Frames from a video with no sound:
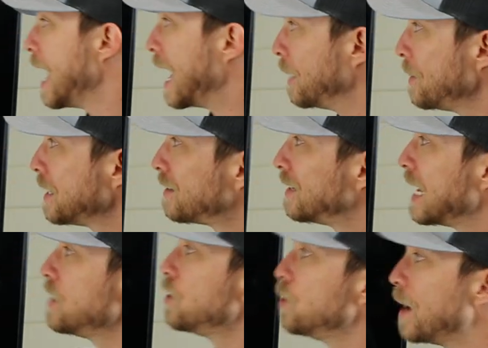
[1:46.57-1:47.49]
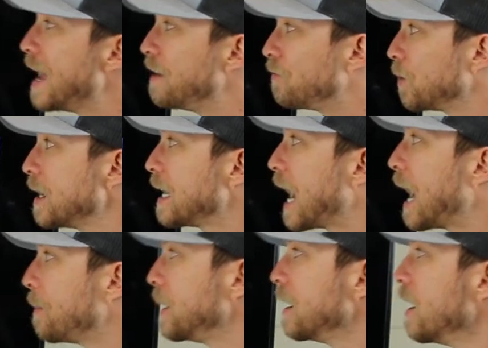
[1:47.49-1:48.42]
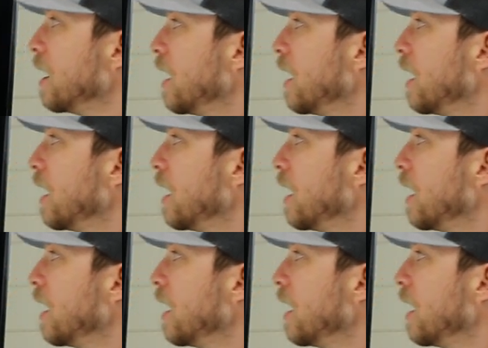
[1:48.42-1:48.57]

and I'm going to send you a free copy